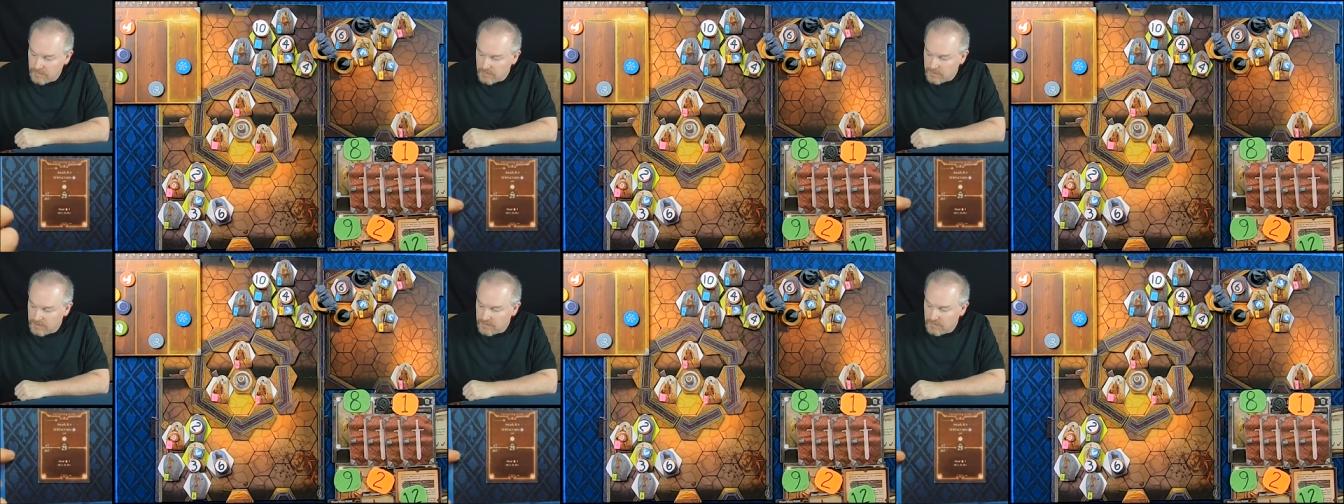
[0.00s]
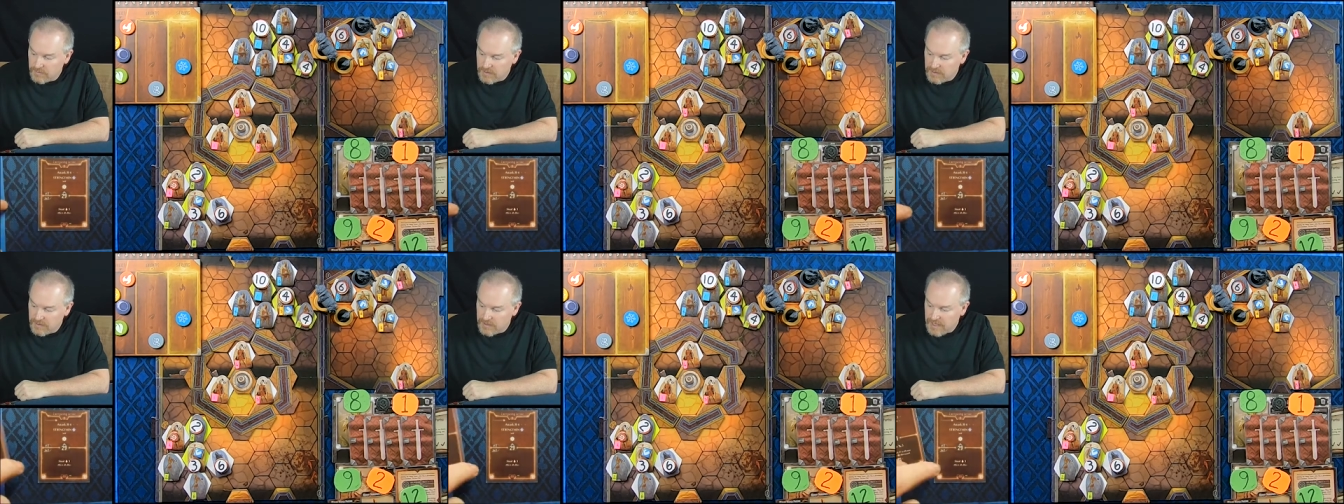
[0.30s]
which
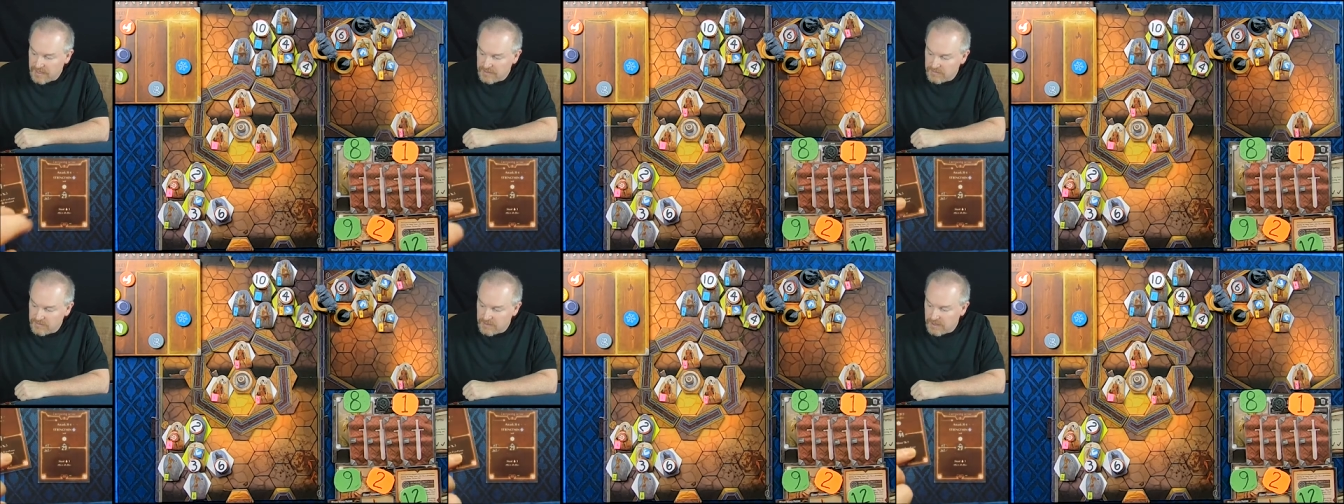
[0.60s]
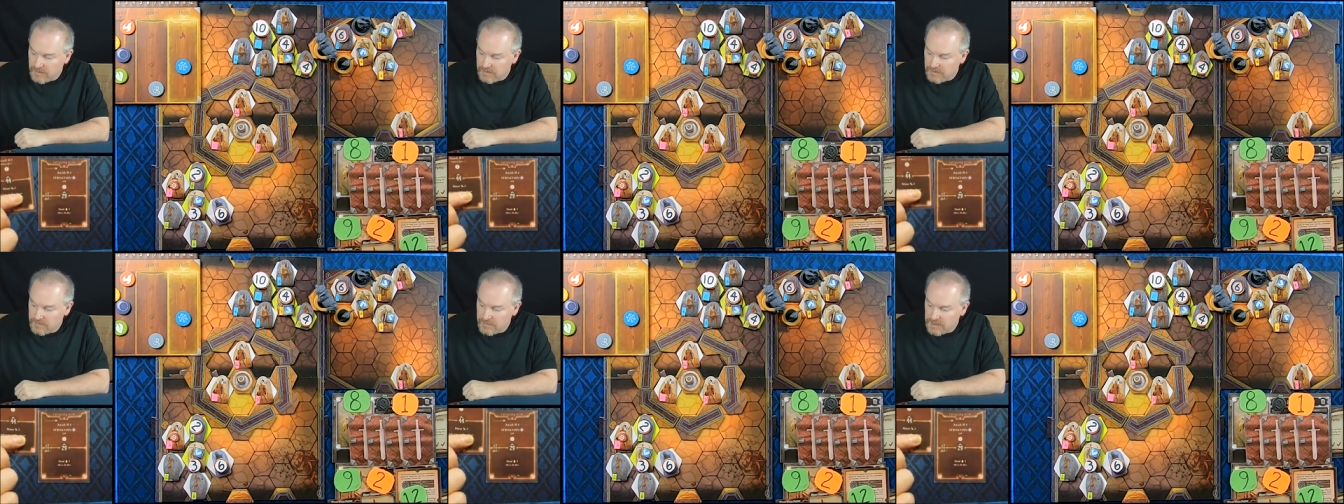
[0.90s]
with that is
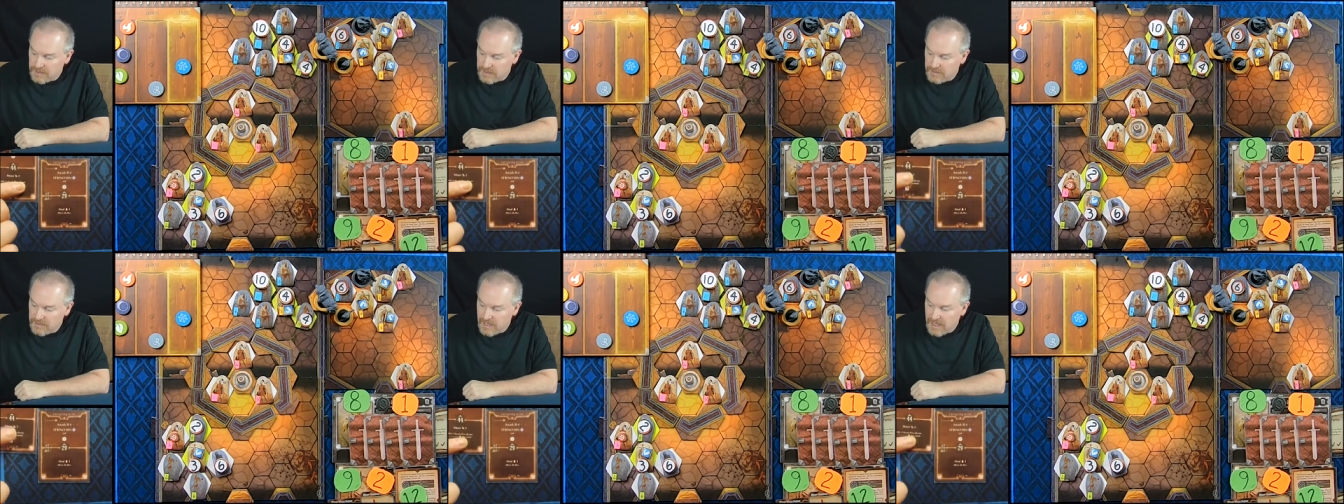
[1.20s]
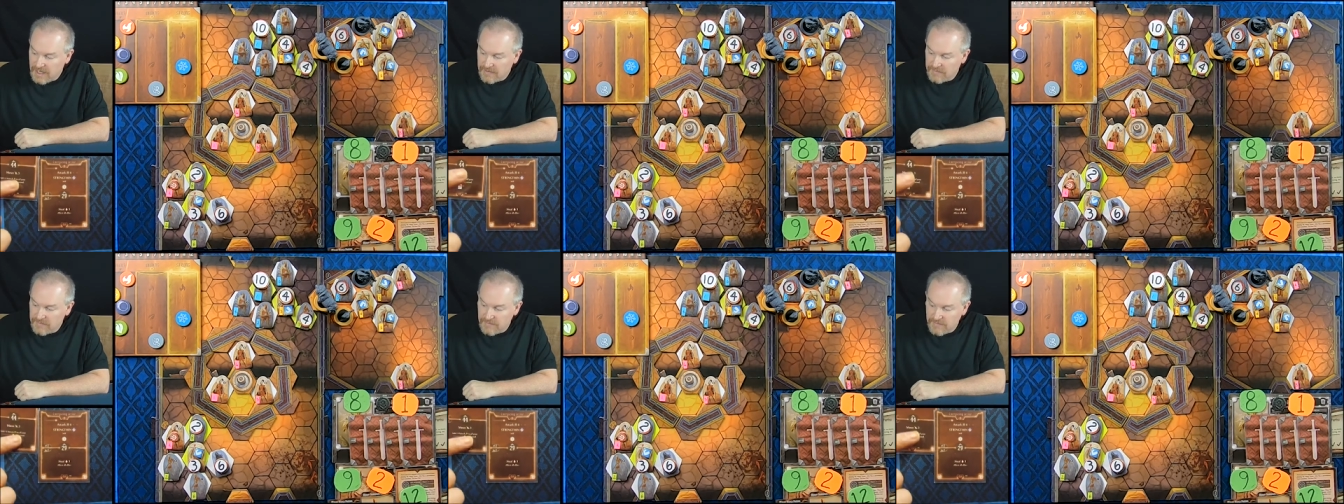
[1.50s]
now going to be an
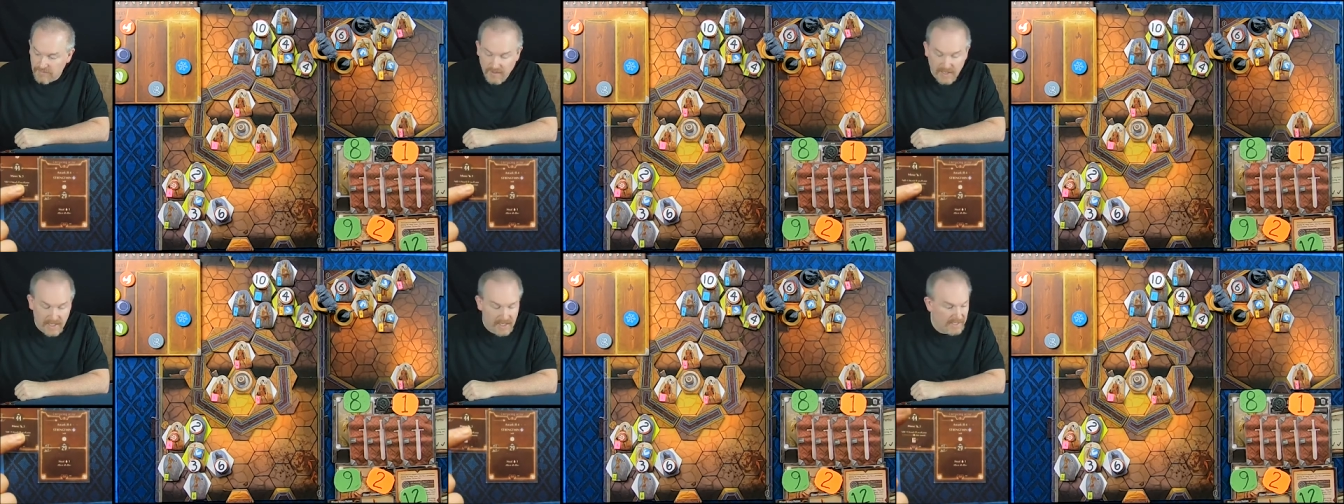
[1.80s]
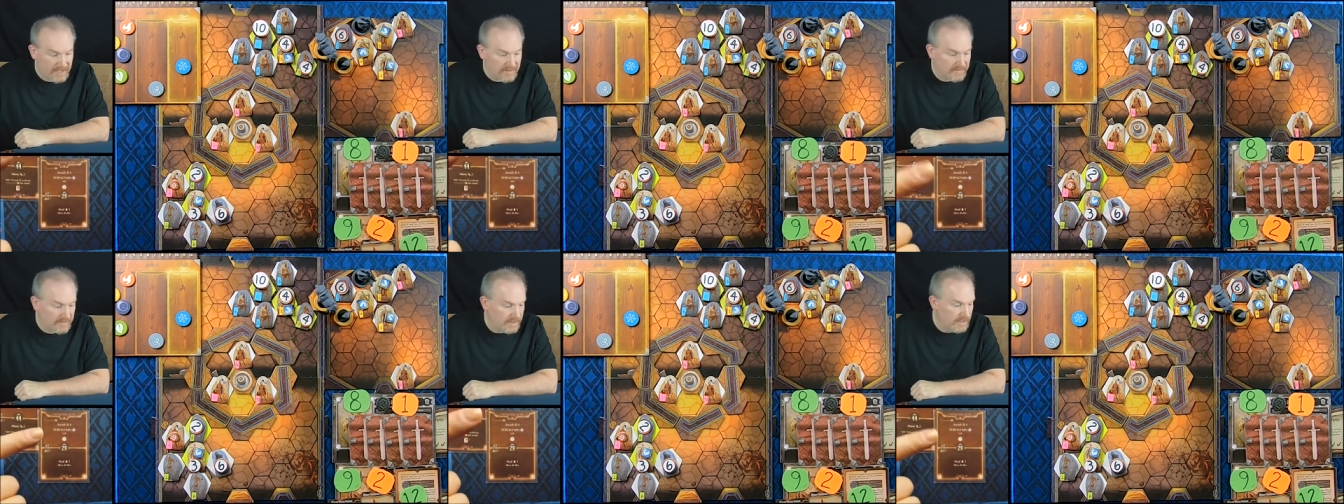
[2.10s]
attack of
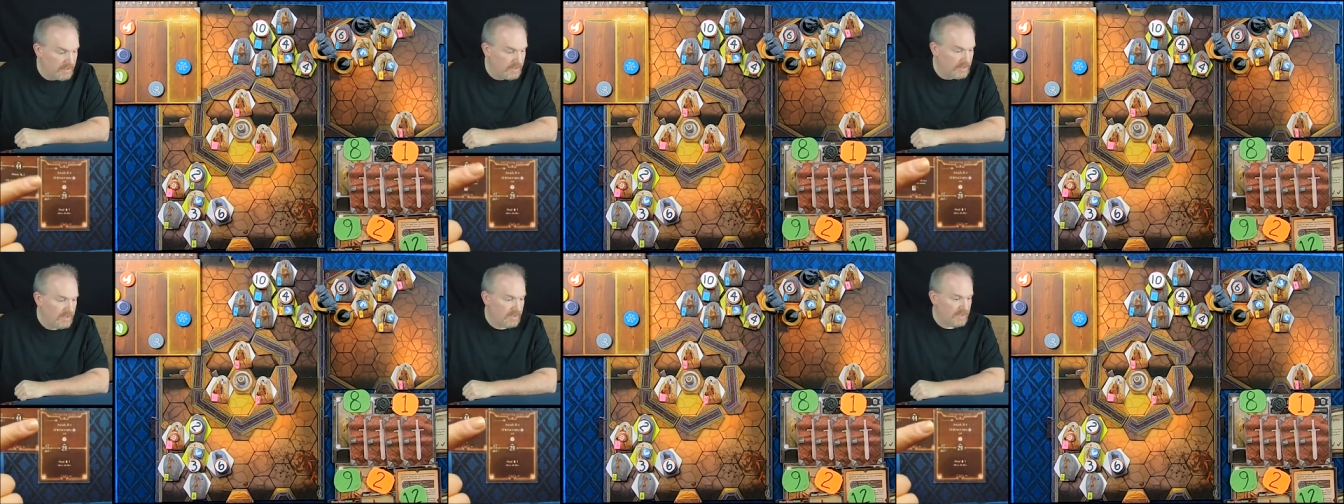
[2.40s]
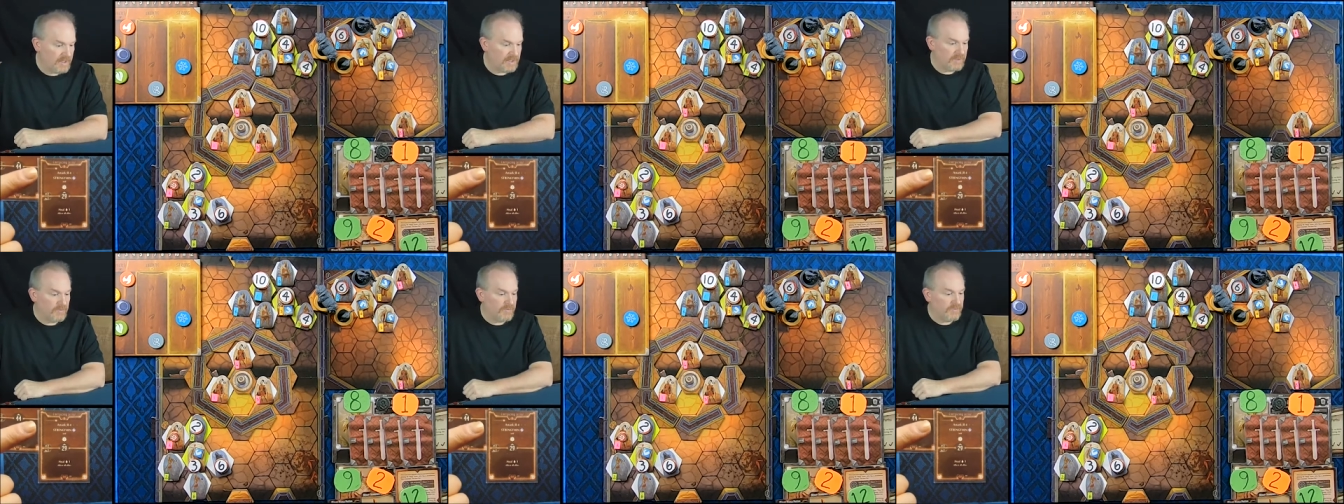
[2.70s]
5,
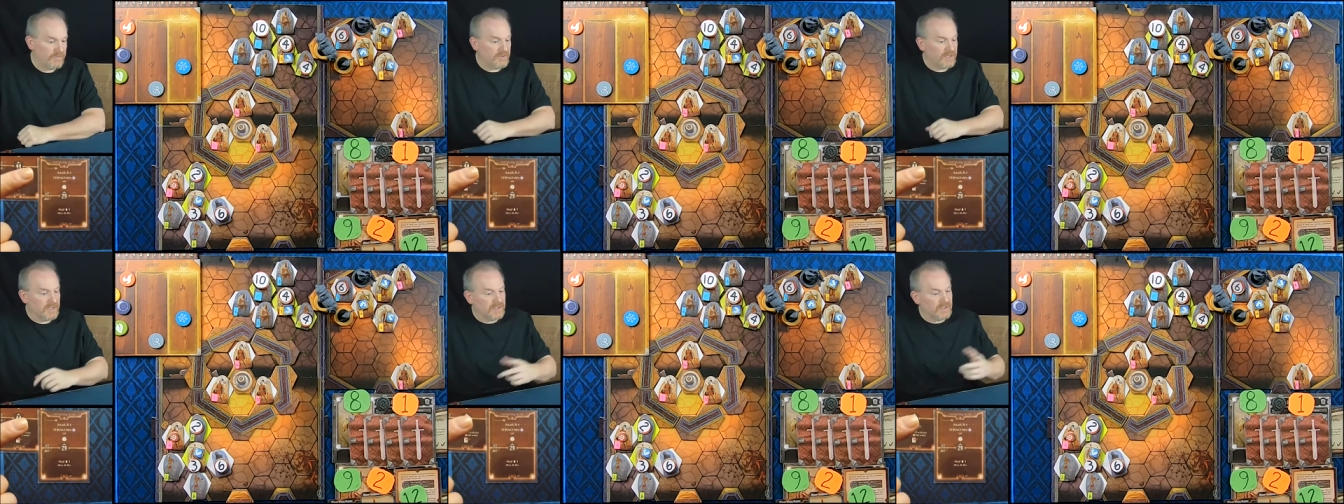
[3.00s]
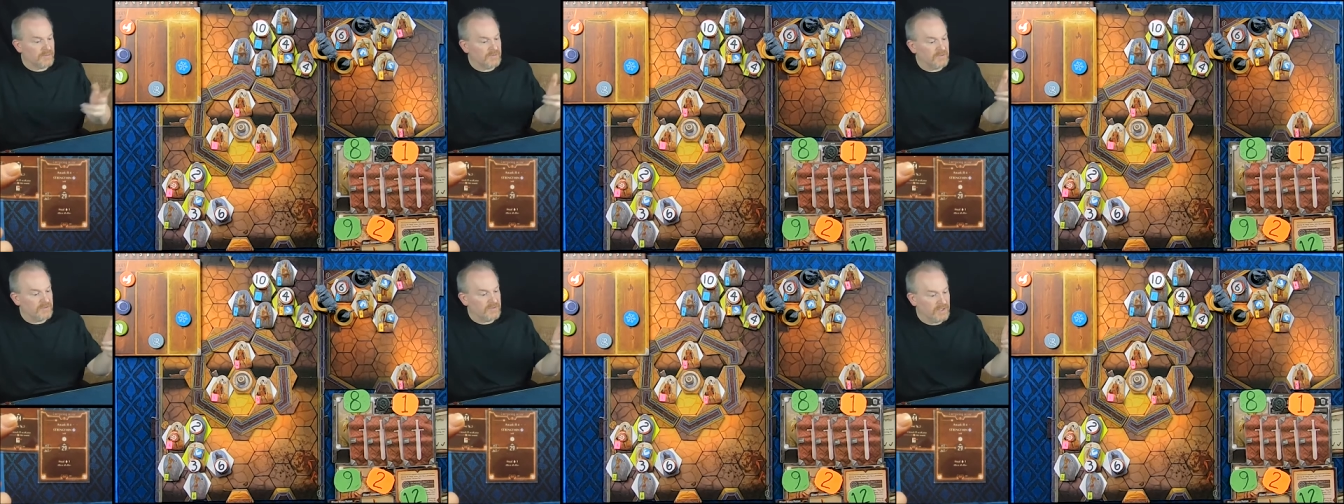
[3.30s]
and he will
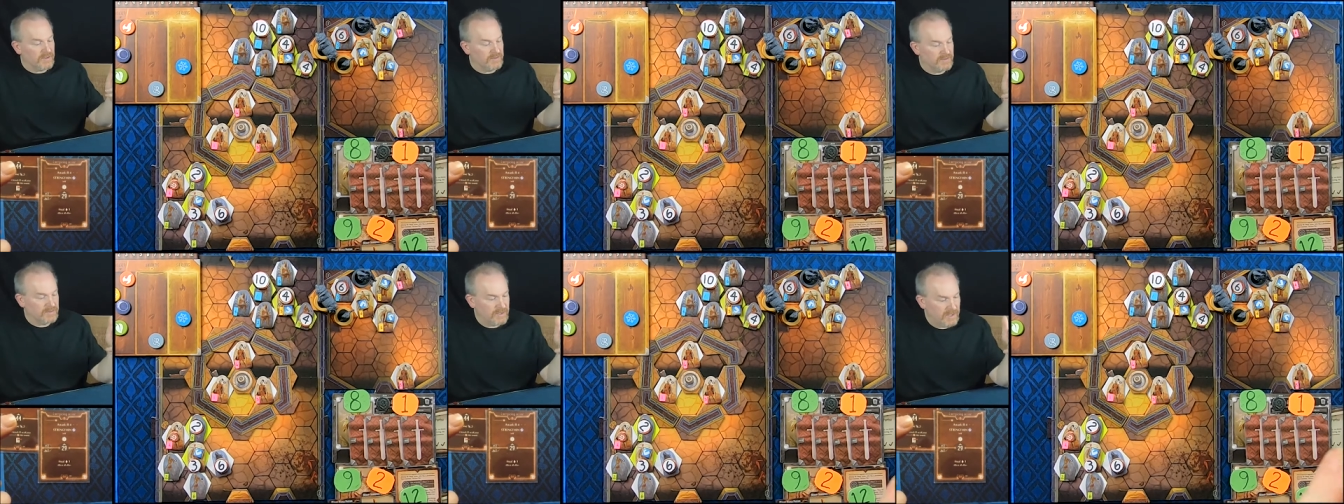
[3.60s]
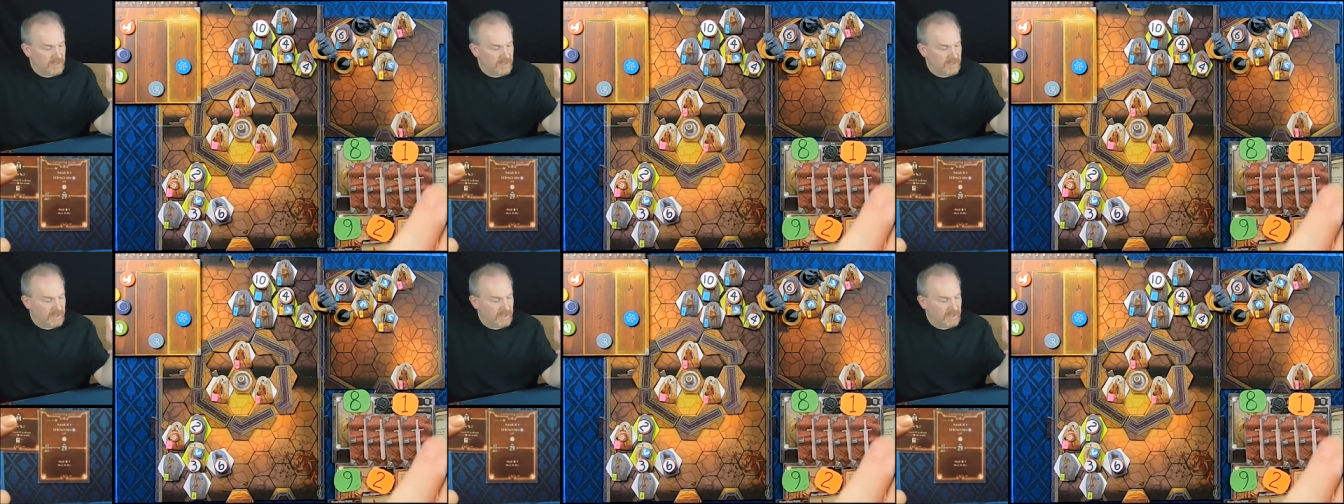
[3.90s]
strengthen himself.